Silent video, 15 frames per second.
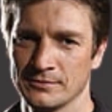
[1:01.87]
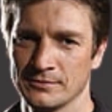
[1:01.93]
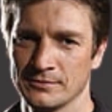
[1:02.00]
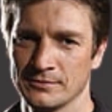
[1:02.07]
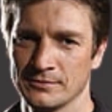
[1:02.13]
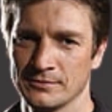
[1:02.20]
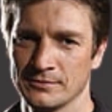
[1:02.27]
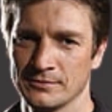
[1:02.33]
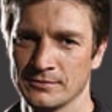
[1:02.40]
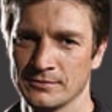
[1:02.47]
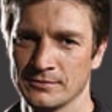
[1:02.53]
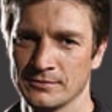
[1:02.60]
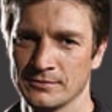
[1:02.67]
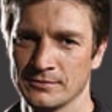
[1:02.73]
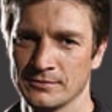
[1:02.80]

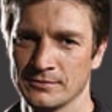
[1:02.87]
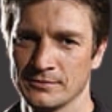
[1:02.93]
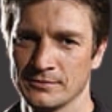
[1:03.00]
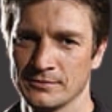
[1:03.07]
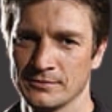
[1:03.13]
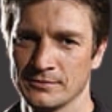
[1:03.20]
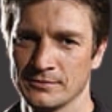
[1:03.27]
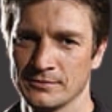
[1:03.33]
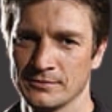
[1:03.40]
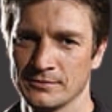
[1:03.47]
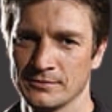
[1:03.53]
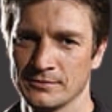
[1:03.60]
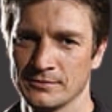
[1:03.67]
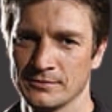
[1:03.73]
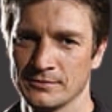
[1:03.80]

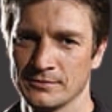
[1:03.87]
The face doesn't move, so there is nothing to read.